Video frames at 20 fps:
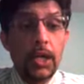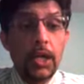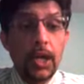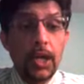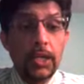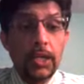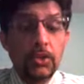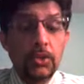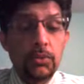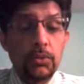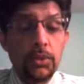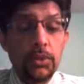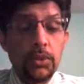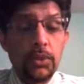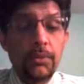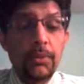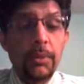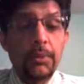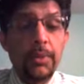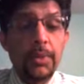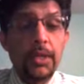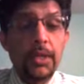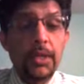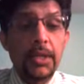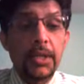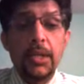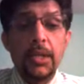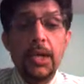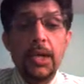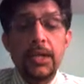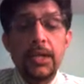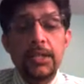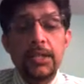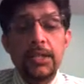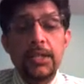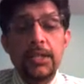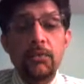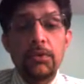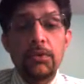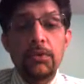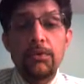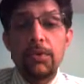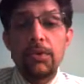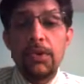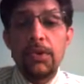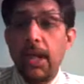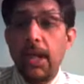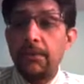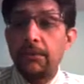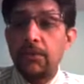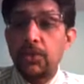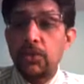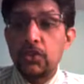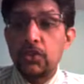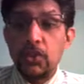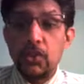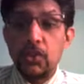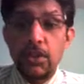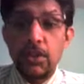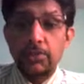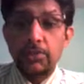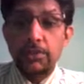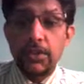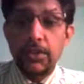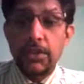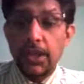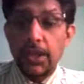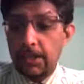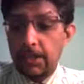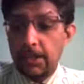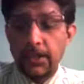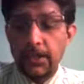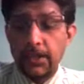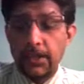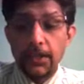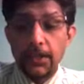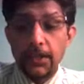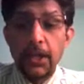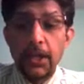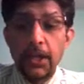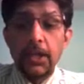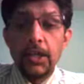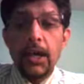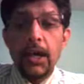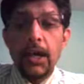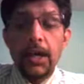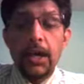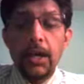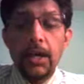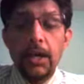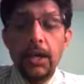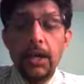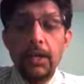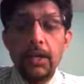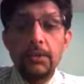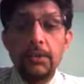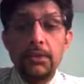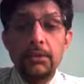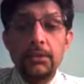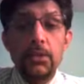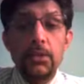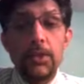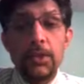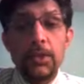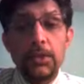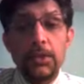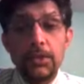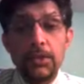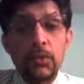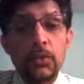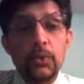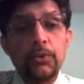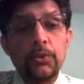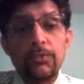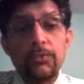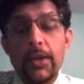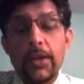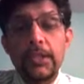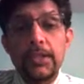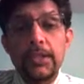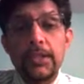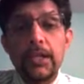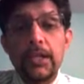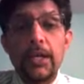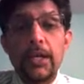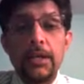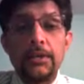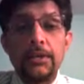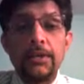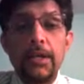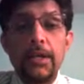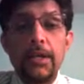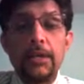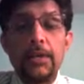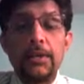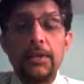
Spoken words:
as you would remember, and now we will have the story of the day here. They were not 20 for 2, in fact they